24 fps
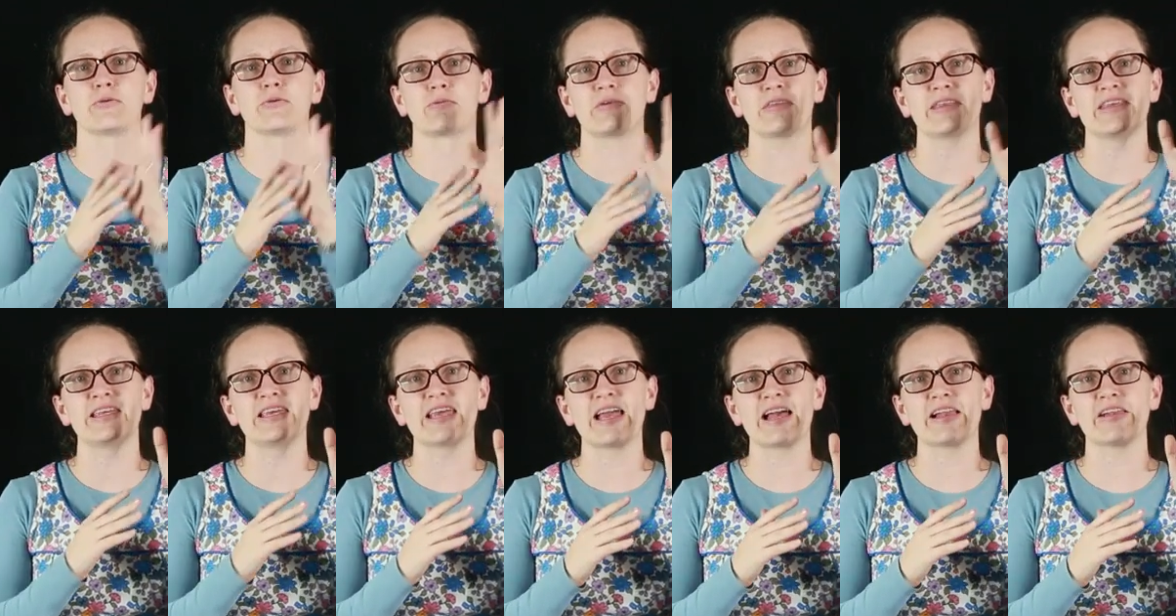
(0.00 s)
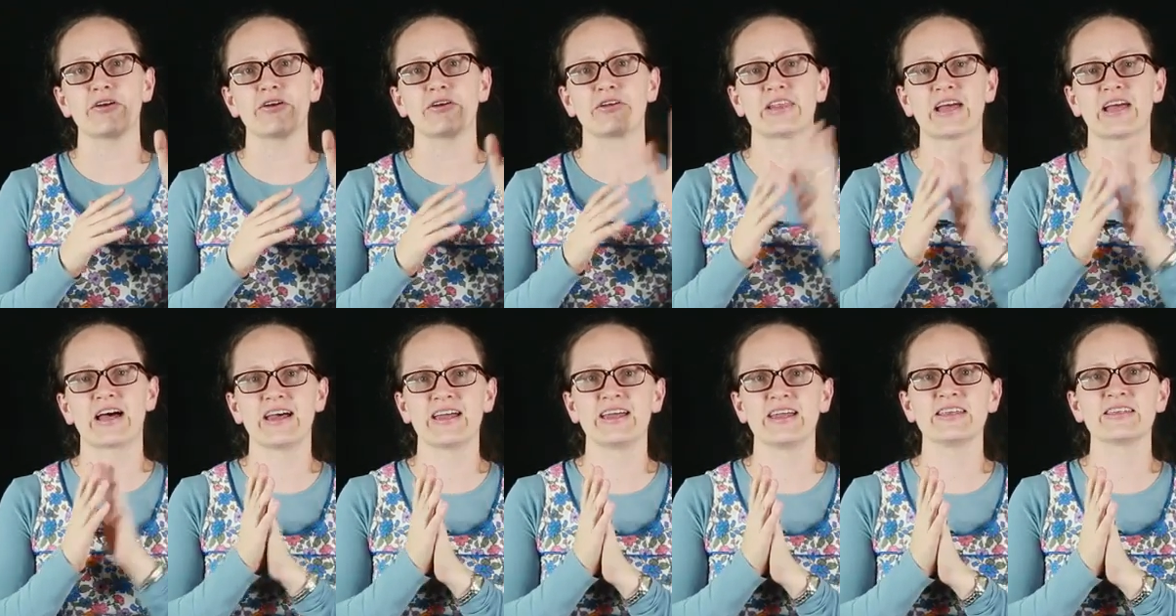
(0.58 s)
with yellow
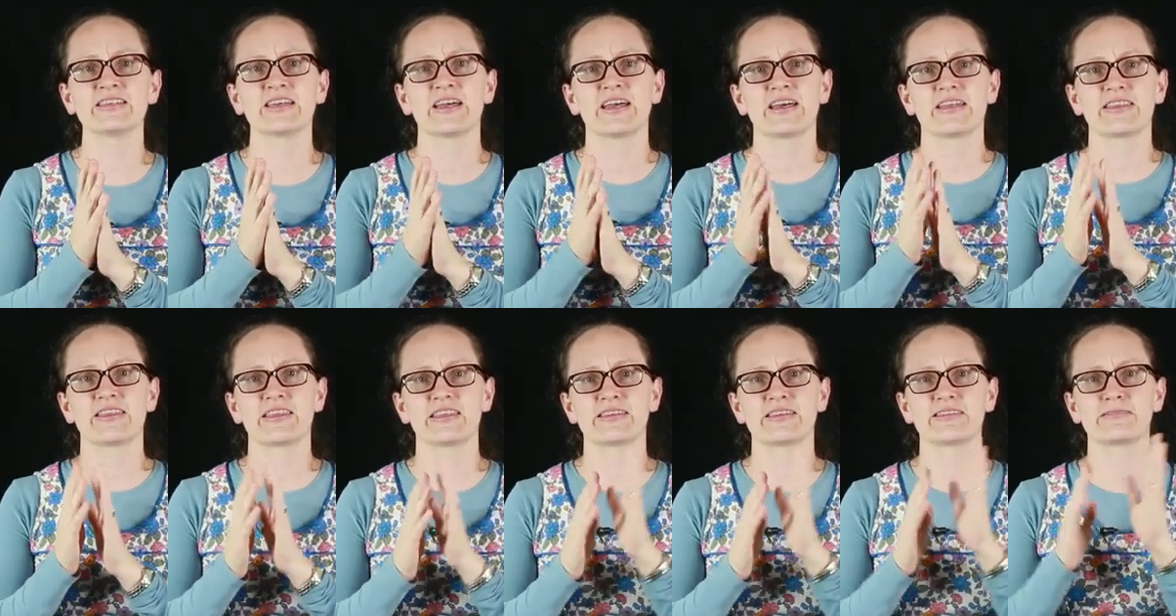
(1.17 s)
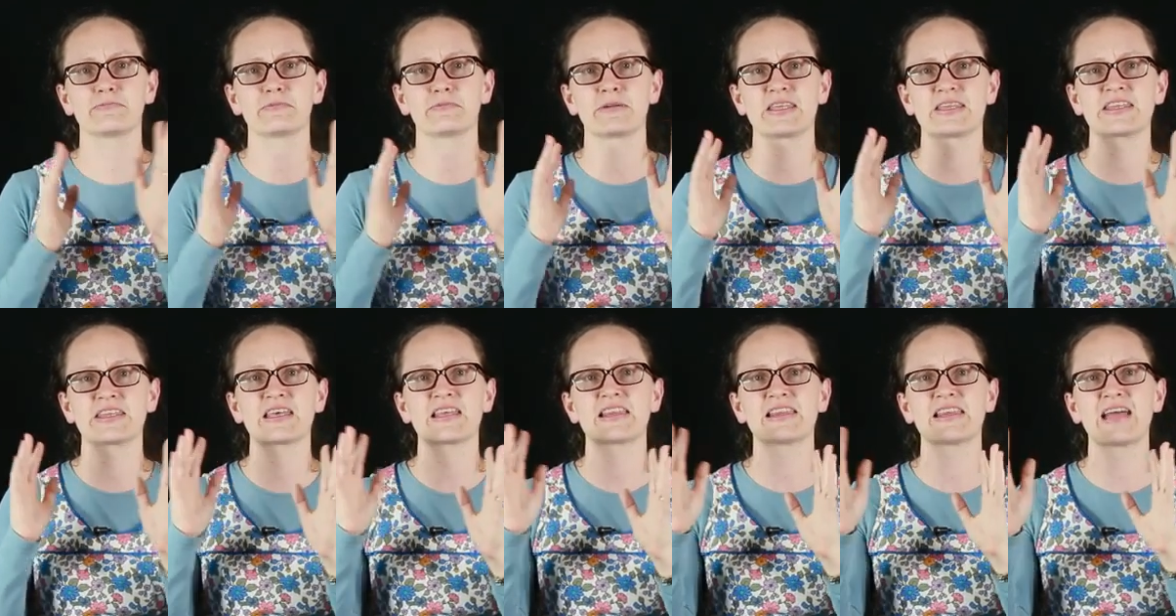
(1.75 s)
light than
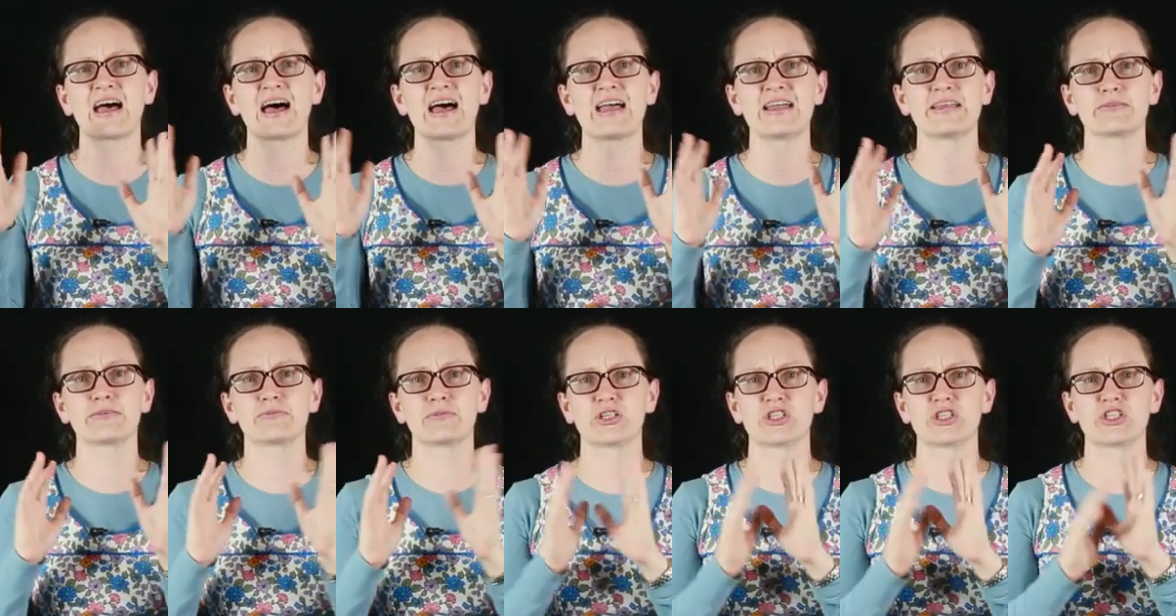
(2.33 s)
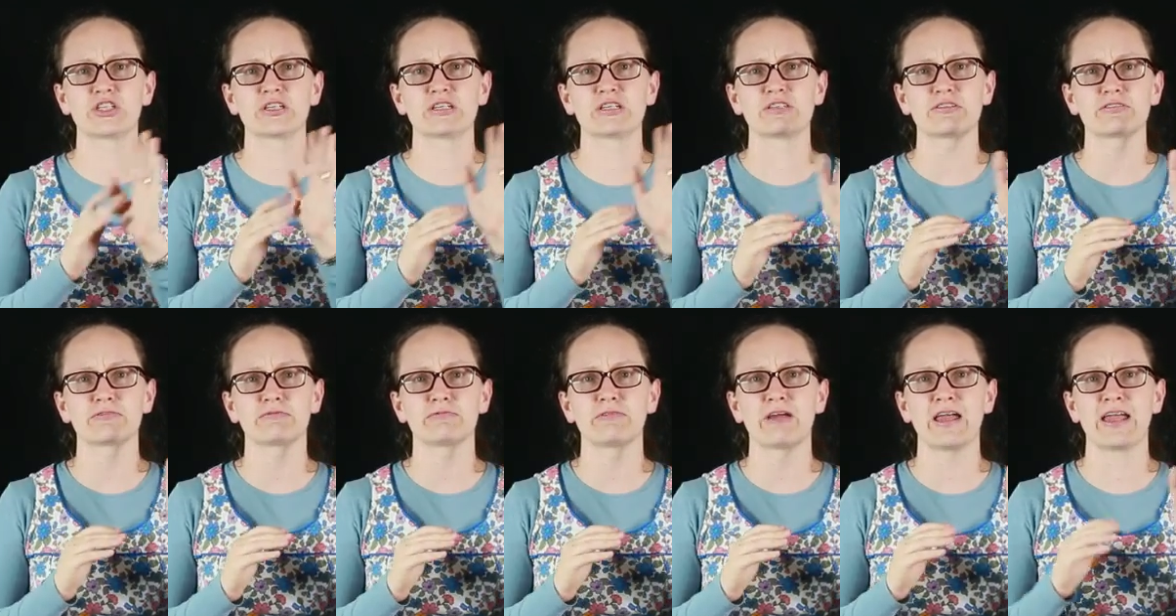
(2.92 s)
with light which
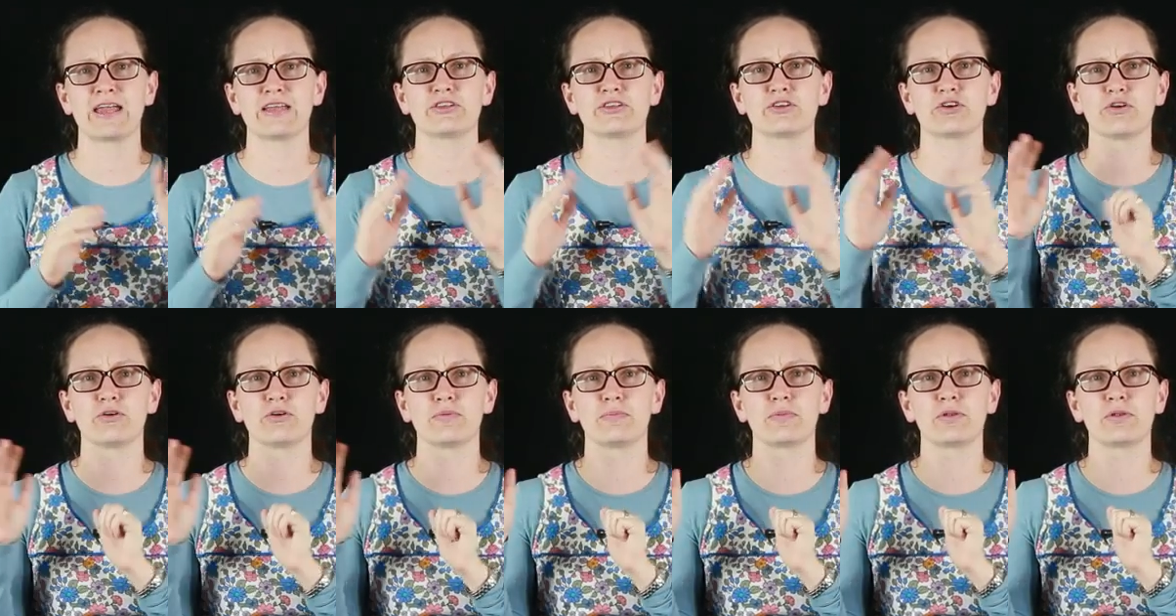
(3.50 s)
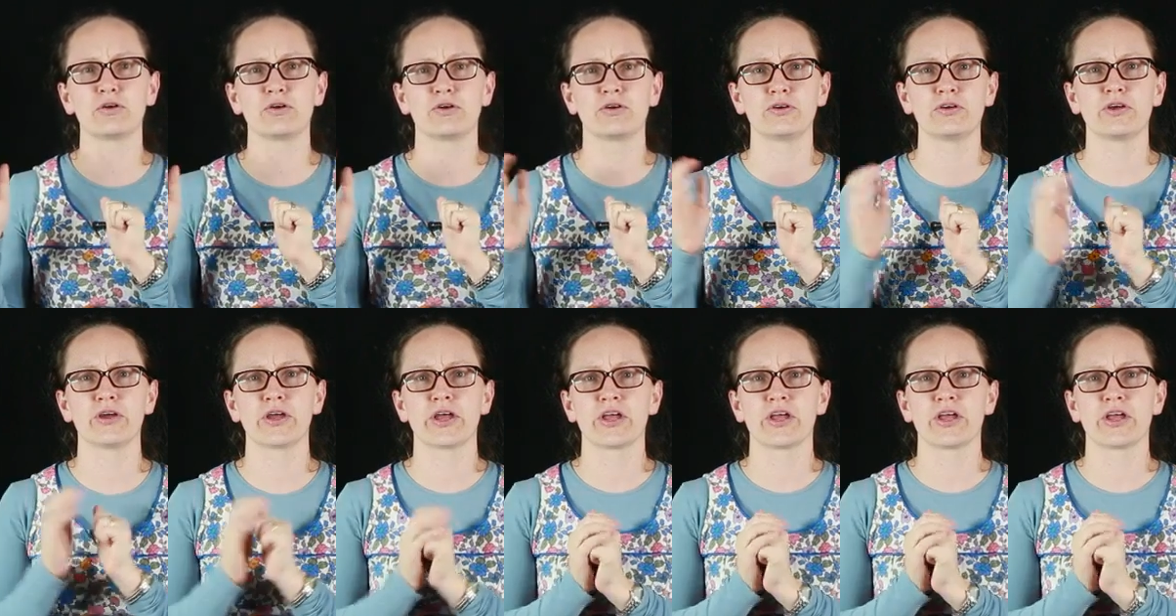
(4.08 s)
is red or blue.